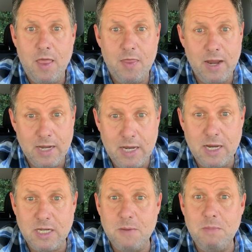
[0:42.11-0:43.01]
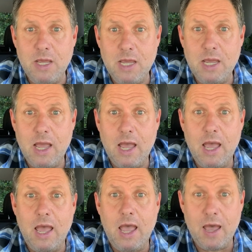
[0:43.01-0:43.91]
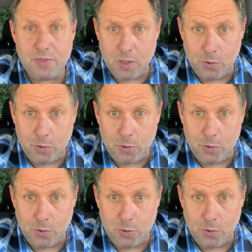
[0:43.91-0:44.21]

they need to be at the